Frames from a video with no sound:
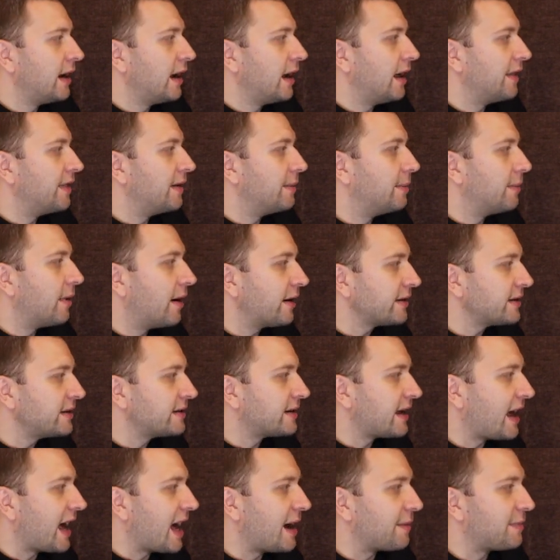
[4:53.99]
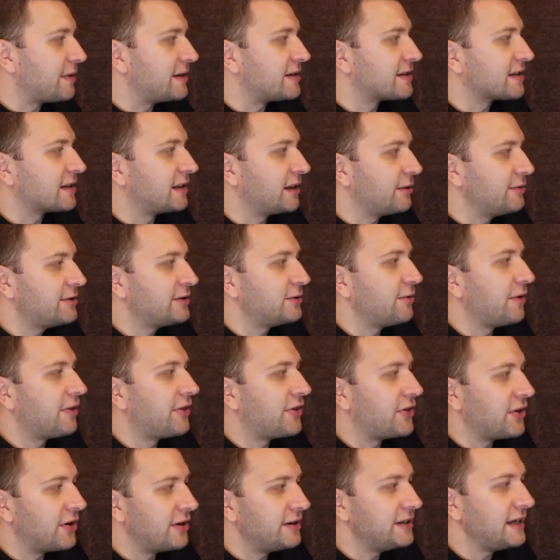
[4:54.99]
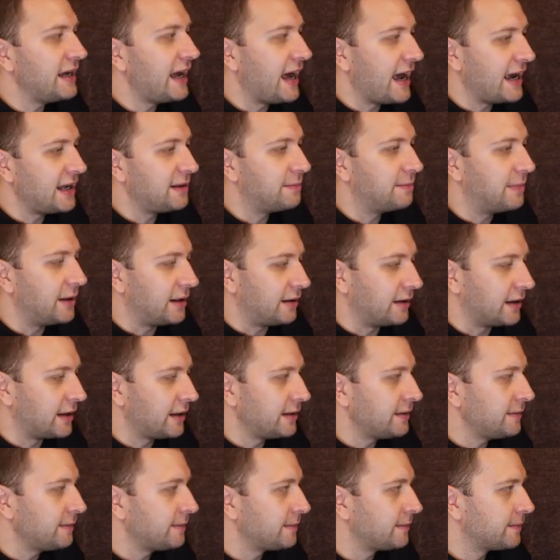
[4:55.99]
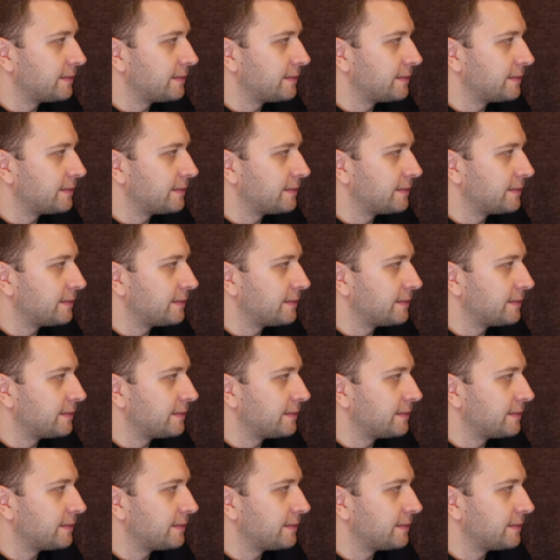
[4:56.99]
The market cap is close to 38 billion.